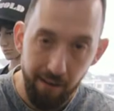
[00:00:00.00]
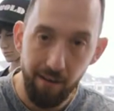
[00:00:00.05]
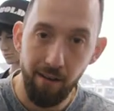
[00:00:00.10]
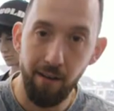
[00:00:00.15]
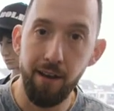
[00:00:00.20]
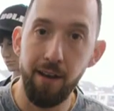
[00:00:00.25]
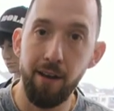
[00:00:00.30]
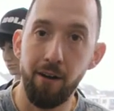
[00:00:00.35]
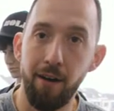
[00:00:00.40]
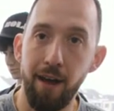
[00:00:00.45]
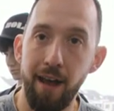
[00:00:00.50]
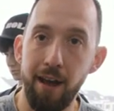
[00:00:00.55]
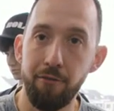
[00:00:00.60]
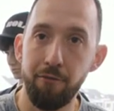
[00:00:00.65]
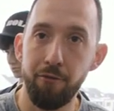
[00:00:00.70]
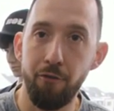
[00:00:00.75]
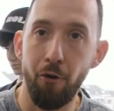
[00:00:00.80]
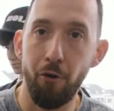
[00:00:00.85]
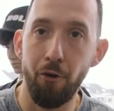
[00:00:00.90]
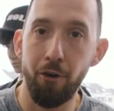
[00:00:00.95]
clear
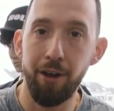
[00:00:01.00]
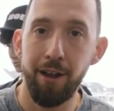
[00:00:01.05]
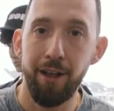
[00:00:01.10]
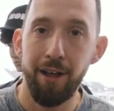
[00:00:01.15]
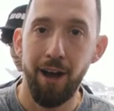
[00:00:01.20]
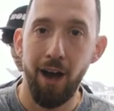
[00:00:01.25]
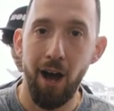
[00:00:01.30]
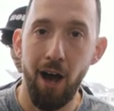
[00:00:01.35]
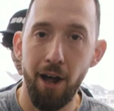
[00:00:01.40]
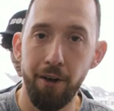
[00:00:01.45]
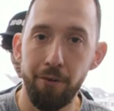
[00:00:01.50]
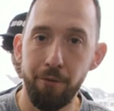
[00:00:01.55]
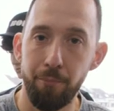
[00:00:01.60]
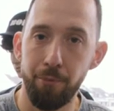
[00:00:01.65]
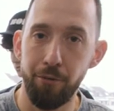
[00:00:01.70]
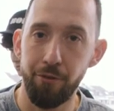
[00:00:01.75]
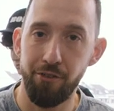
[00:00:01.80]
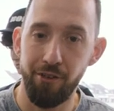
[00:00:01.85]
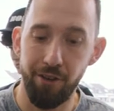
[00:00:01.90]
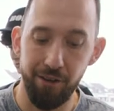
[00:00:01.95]
A-foil,
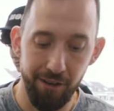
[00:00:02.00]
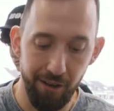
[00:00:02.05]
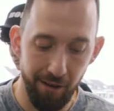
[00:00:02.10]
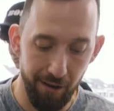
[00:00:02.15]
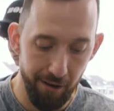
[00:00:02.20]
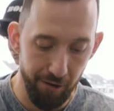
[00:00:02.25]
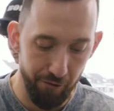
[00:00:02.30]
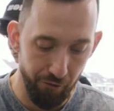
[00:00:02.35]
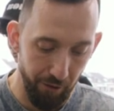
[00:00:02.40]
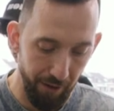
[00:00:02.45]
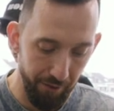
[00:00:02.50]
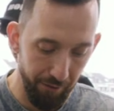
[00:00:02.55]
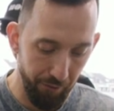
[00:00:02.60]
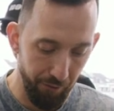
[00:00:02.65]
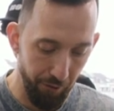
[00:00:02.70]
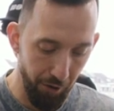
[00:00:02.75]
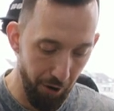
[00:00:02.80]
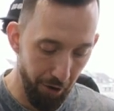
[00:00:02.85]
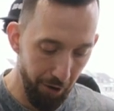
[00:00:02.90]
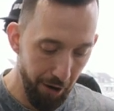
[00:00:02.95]
100% clear
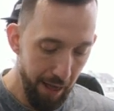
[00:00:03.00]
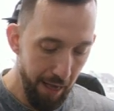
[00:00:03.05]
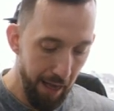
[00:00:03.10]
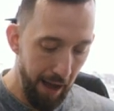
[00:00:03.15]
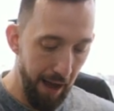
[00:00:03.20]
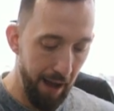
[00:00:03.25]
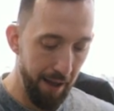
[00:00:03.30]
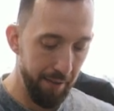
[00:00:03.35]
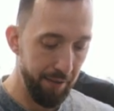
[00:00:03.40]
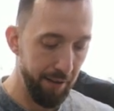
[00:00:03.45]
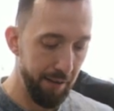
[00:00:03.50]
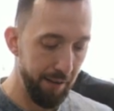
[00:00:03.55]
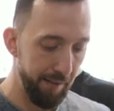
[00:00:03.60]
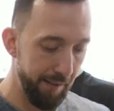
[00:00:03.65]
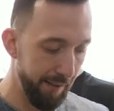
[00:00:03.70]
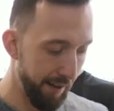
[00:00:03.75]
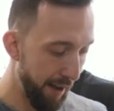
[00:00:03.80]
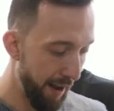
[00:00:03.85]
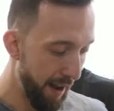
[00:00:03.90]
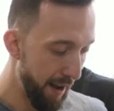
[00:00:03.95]
transfer, and the
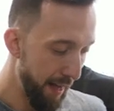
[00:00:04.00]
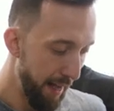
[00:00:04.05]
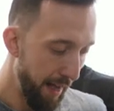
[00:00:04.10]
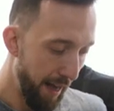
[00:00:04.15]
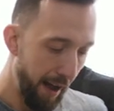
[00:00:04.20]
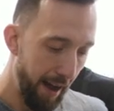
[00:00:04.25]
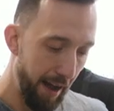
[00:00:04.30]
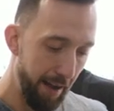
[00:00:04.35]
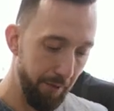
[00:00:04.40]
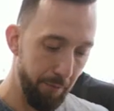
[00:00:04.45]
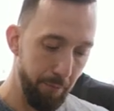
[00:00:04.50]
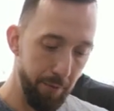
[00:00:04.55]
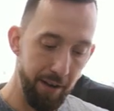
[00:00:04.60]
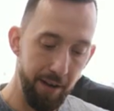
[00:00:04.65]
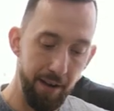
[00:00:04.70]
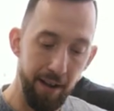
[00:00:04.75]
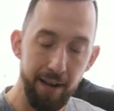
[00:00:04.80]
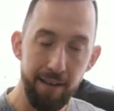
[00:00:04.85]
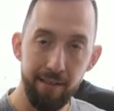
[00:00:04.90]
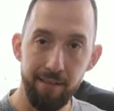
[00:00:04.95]
design has
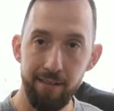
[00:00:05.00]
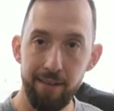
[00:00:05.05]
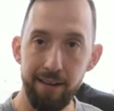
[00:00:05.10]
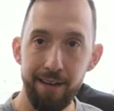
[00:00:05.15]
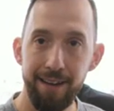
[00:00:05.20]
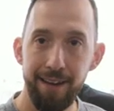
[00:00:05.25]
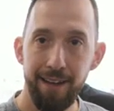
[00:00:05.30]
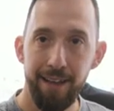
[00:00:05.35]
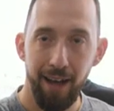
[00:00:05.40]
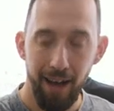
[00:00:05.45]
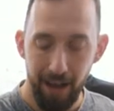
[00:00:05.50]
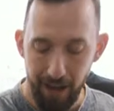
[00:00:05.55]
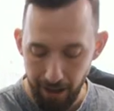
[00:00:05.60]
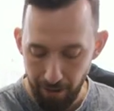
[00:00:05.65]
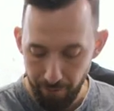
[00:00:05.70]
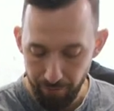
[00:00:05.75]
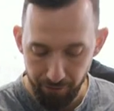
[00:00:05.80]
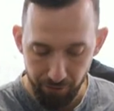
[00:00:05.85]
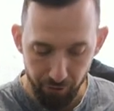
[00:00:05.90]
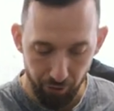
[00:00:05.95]
been nicely
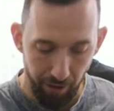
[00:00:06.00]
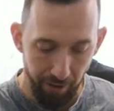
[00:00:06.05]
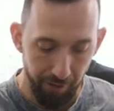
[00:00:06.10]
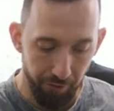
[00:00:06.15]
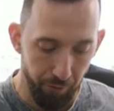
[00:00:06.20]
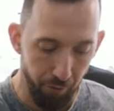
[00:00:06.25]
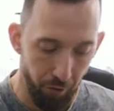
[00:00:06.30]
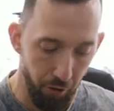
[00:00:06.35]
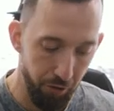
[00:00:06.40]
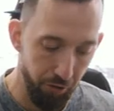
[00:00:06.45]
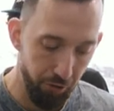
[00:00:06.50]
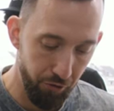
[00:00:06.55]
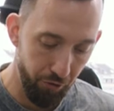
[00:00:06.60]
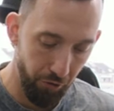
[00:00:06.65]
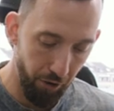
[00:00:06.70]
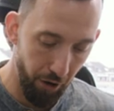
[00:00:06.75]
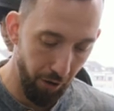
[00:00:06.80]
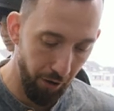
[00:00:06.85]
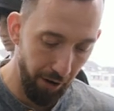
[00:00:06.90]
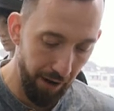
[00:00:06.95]
um, transferred
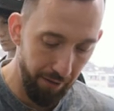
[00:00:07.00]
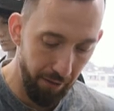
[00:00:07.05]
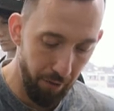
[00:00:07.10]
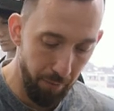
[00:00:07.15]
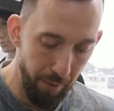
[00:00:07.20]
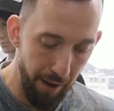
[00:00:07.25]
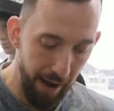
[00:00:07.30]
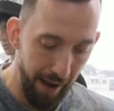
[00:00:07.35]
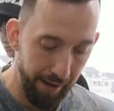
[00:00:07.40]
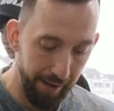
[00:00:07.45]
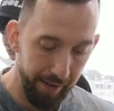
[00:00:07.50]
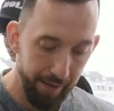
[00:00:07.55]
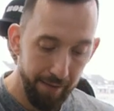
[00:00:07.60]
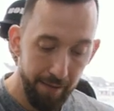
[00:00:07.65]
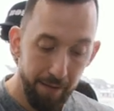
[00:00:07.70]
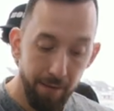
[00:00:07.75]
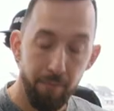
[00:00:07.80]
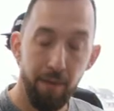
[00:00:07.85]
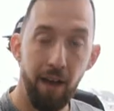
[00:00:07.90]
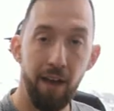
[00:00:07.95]
to our leather bag.
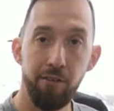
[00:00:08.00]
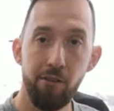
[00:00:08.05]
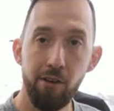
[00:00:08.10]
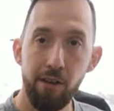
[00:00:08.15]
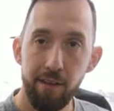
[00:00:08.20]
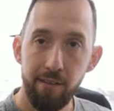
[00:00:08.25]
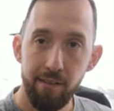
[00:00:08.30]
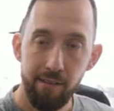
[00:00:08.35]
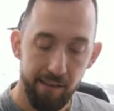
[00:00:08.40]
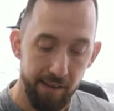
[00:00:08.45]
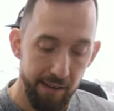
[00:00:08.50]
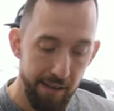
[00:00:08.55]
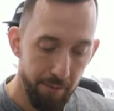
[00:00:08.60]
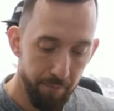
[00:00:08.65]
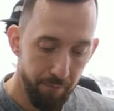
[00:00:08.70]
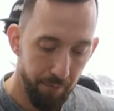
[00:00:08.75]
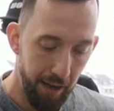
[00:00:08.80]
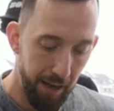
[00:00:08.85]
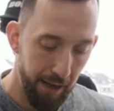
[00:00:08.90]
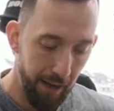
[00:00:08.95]
As you can see,
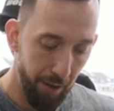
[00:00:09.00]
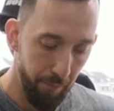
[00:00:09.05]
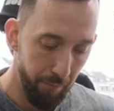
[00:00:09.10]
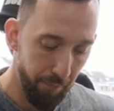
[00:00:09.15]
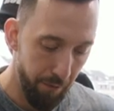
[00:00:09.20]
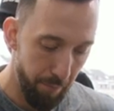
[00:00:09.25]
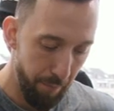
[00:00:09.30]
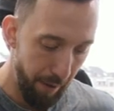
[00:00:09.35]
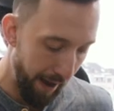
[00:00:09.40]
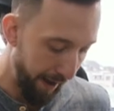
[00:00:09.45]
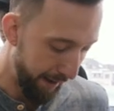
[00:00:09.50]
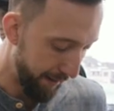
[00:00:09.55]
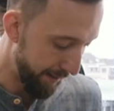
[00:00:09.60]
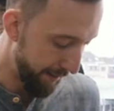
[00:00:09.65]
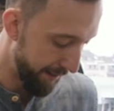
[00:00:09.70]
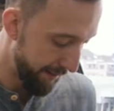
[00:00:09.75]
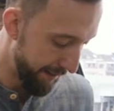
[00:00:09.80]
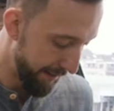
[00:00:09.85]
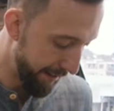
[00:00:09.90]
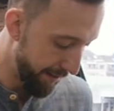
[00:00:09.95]
um, the bag is
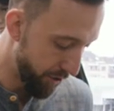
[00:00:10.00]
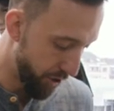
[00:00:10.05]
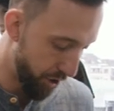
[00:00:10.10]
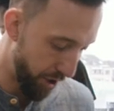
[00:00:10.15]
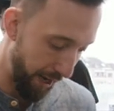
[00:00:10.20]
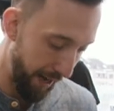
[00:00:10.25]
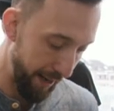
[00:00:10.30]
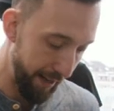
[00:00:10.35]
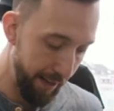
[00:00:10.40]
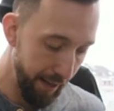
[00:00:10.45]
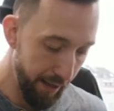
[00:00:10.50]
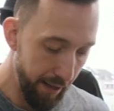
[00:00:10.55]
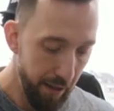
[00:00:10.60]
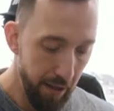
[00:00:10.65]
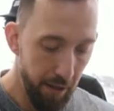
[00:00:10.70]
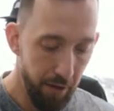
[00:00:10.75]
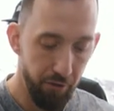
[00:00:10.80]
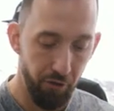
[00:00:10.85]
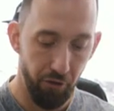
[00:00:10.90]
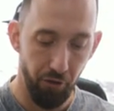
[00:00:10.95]
still shiny,
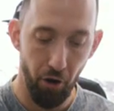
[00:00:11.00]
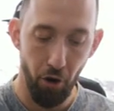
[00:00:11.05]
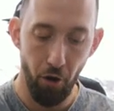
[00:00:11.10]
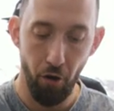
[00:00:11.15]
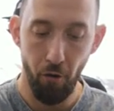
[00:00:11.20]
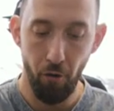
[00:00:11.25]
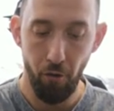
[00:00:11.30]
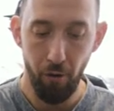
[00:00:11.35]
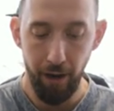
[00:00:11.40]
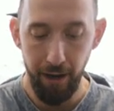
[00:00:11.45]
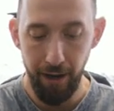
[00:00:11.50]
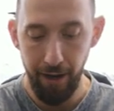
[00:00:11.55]
so